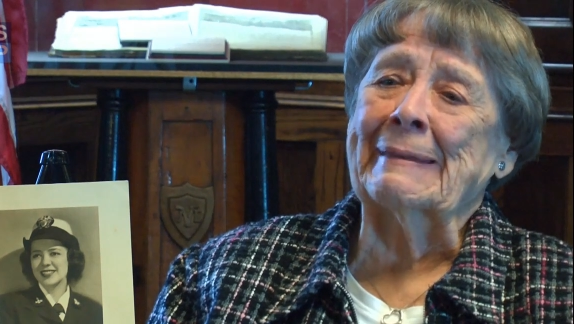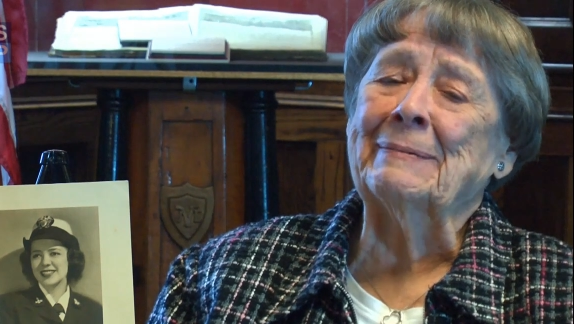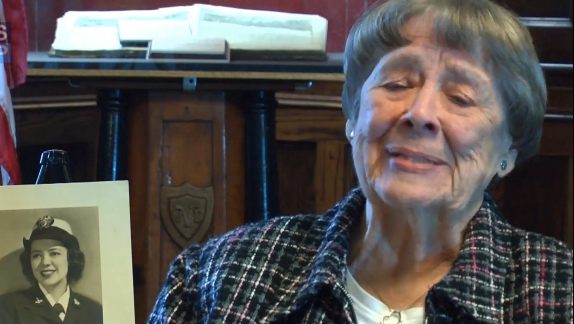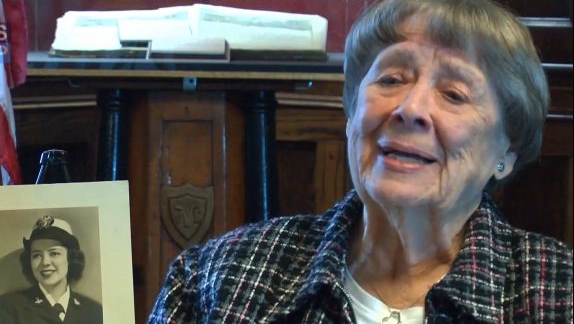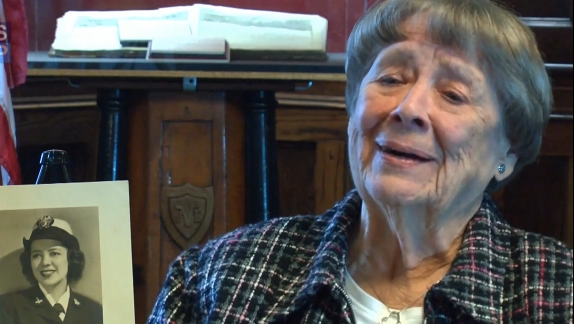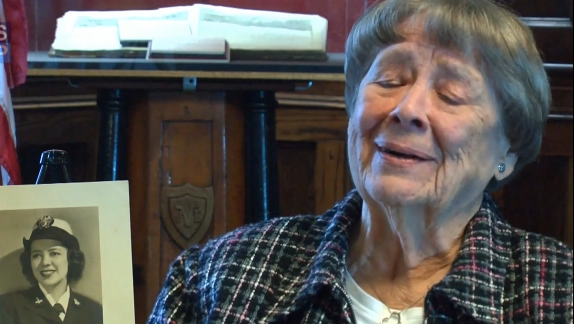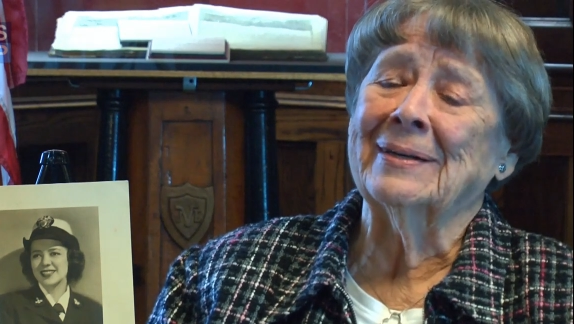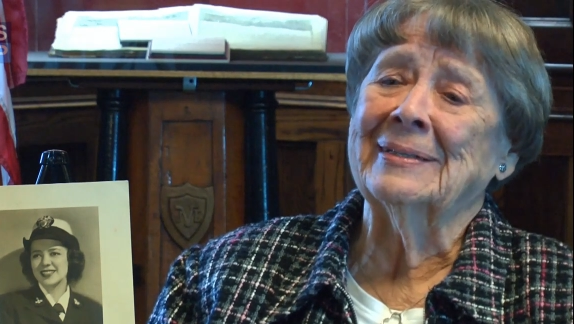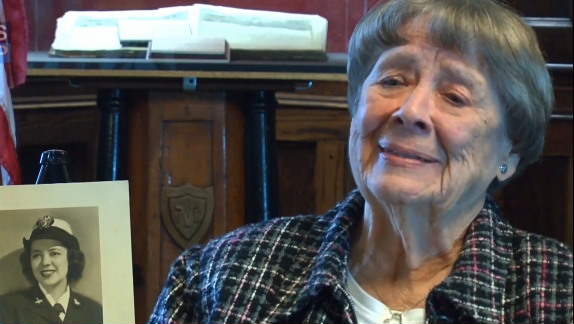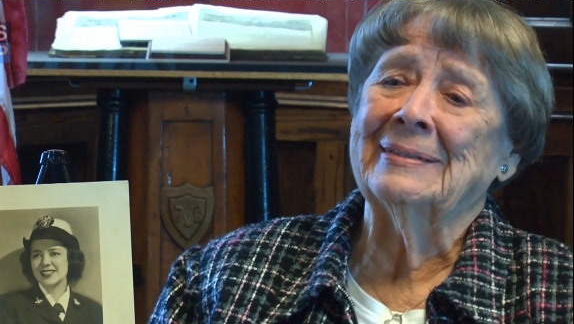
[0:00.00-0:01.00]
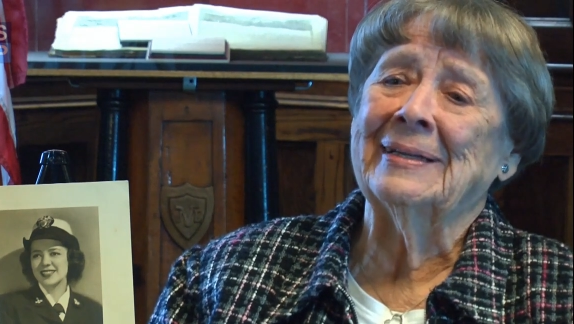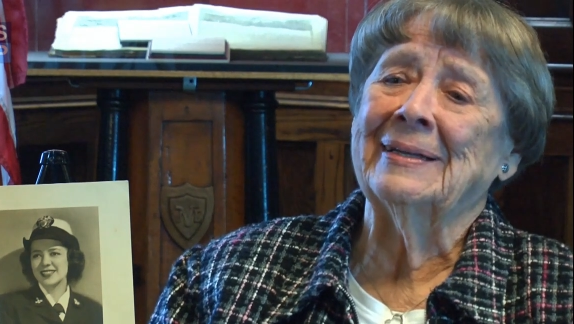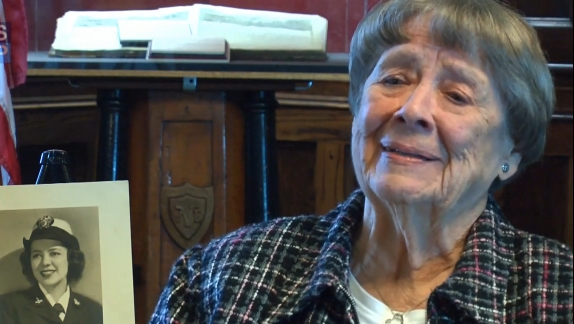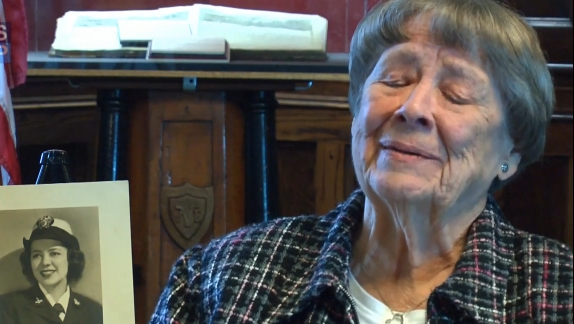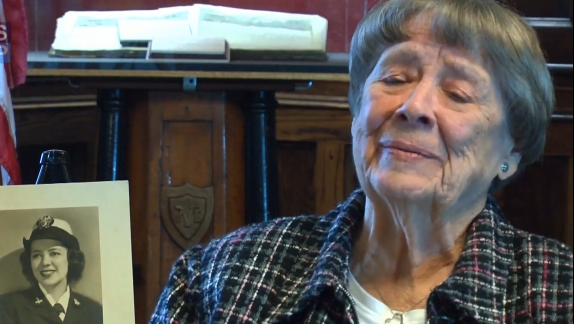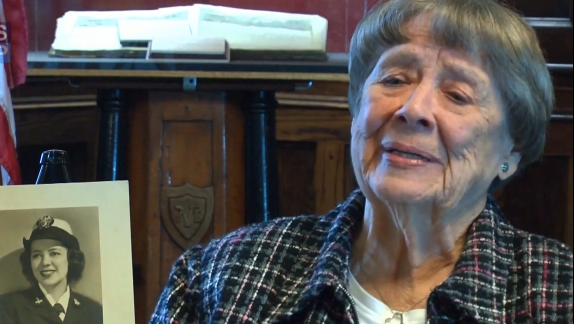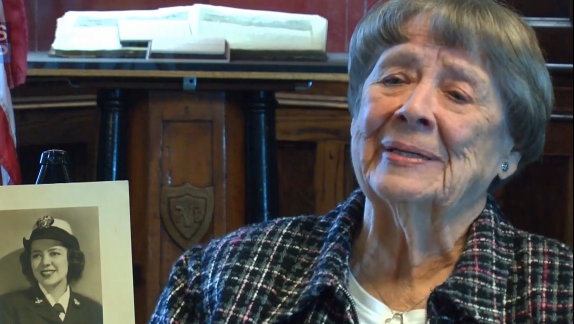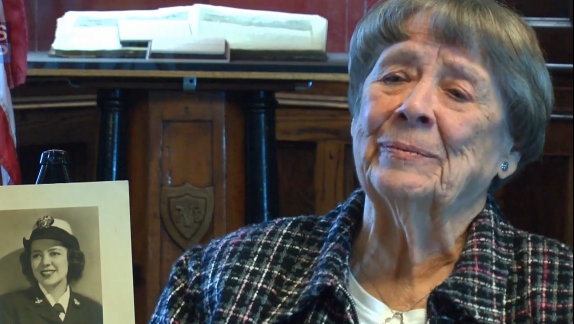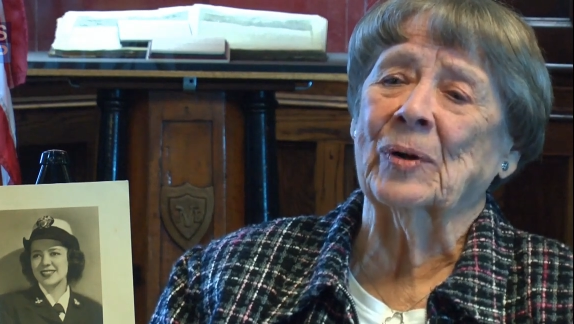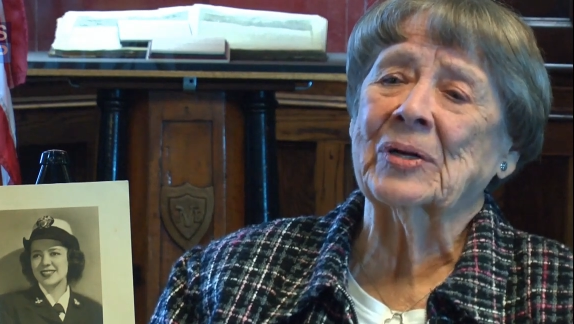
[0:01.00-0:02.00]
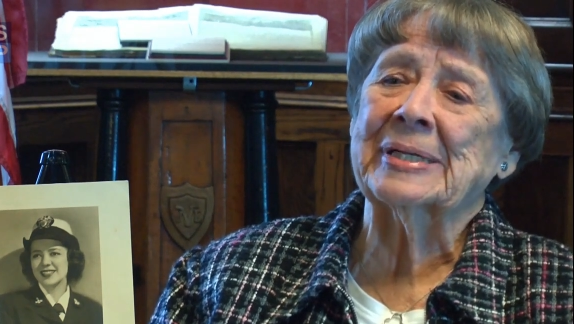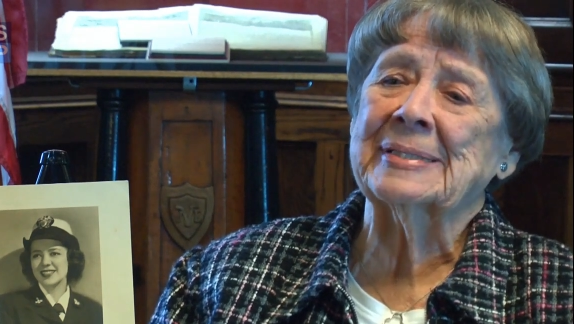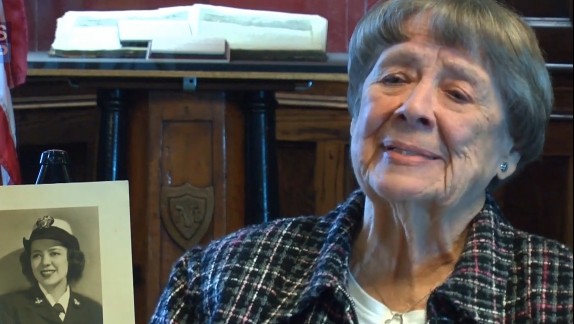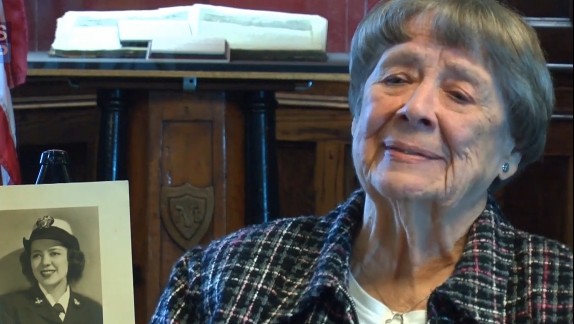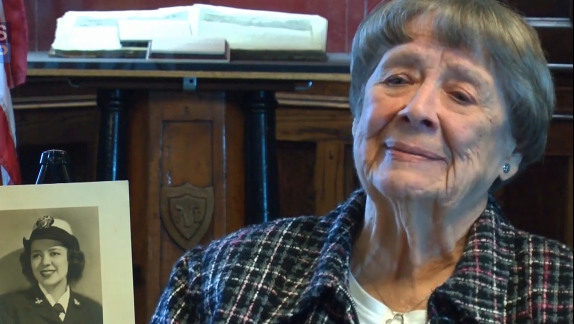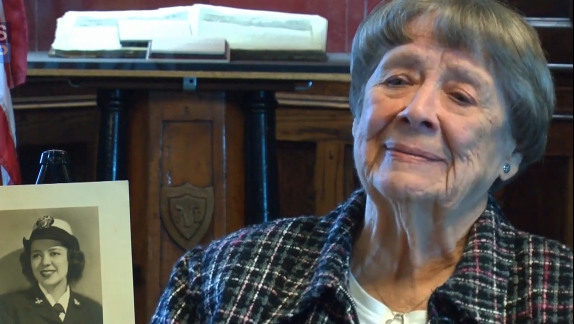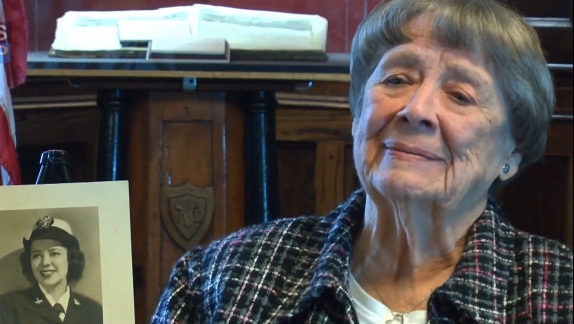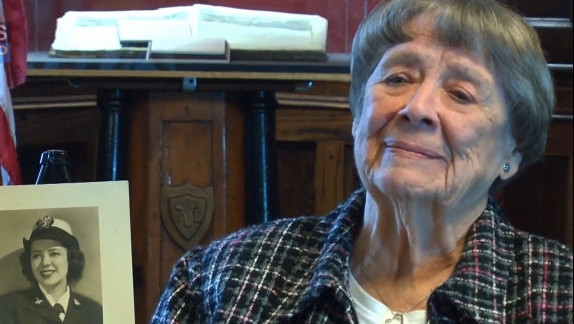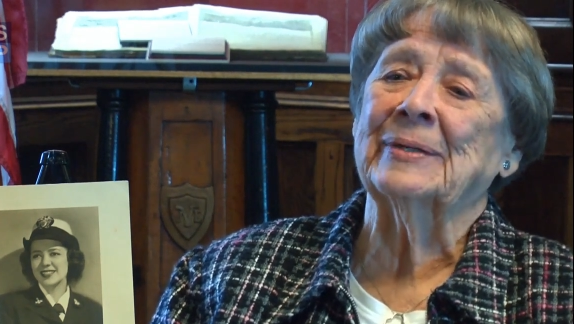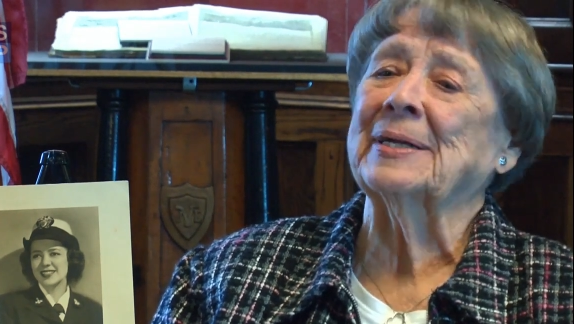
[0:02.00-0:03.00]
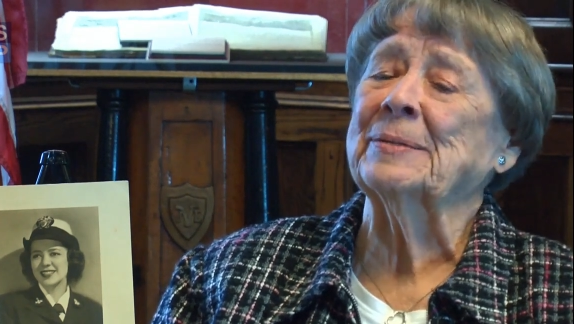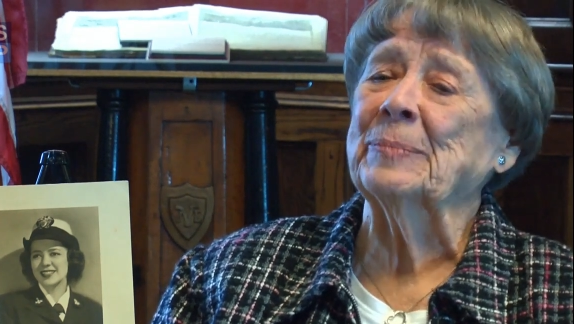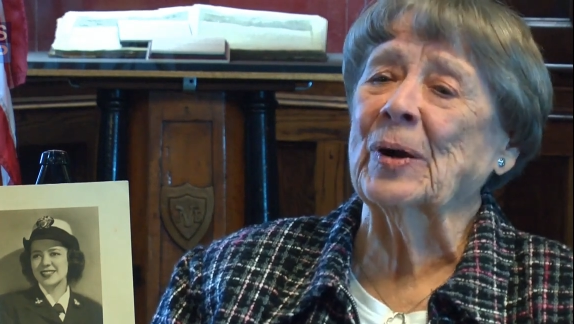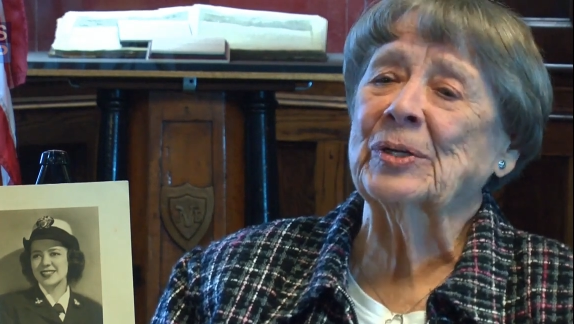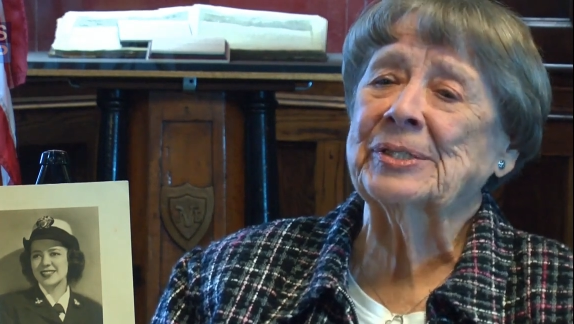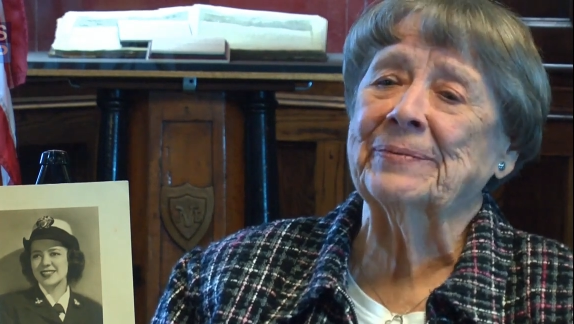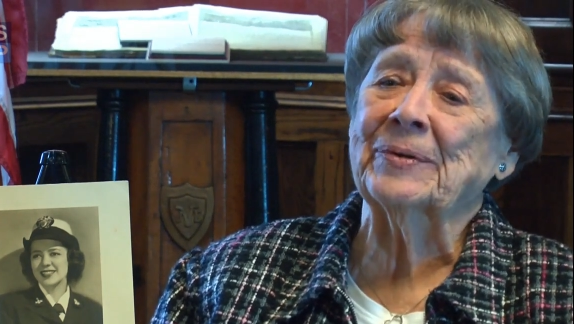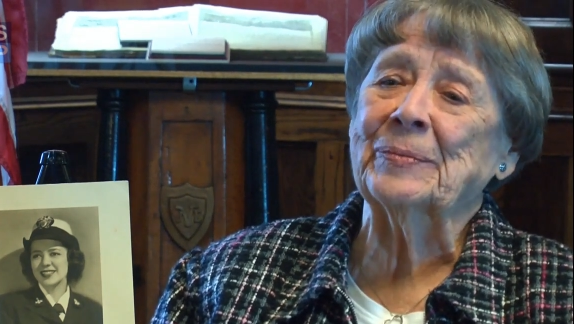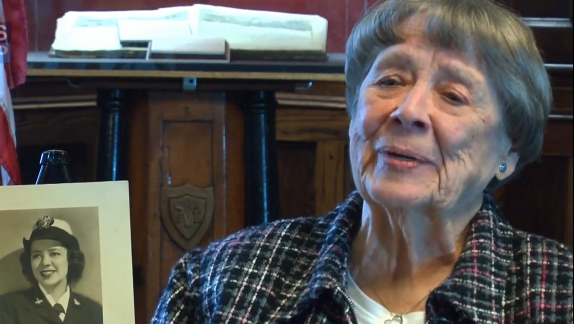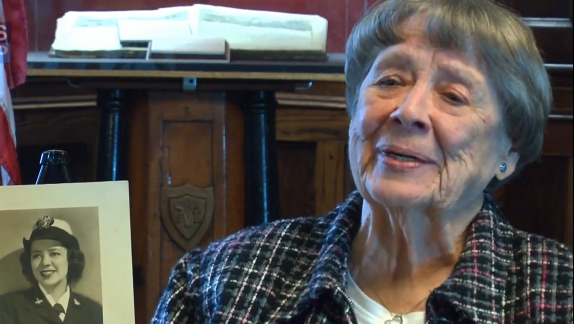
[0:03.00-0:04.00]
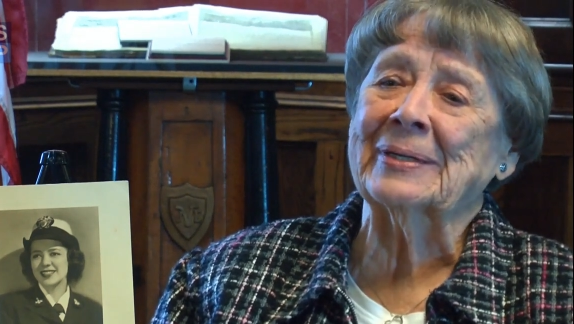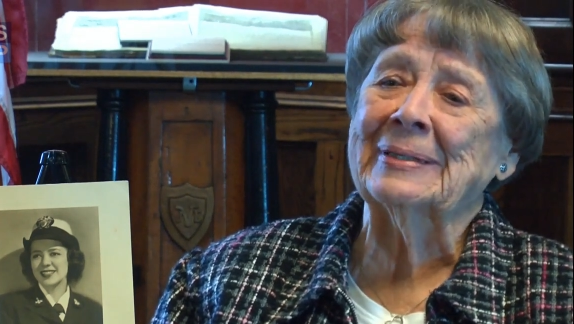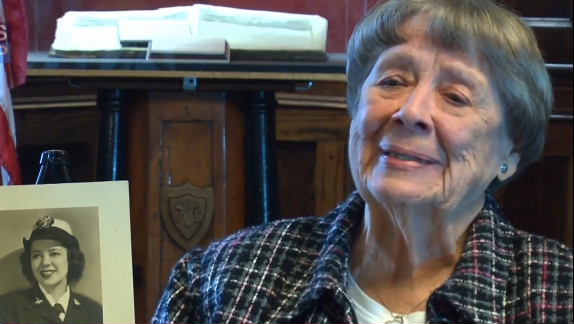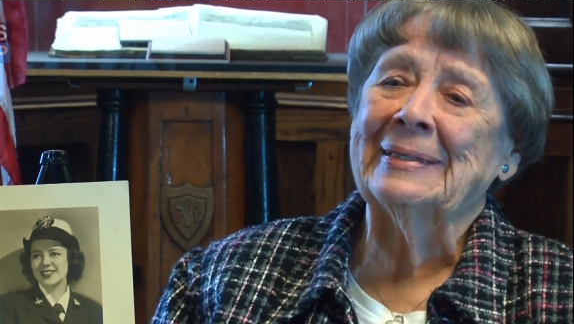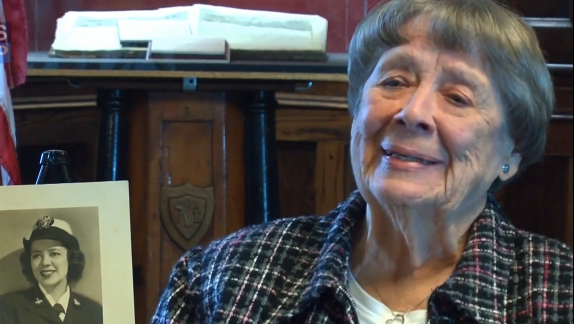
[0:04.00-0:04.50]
Speaker 1: It was hard. They, they really worked us. We had to march everywhere.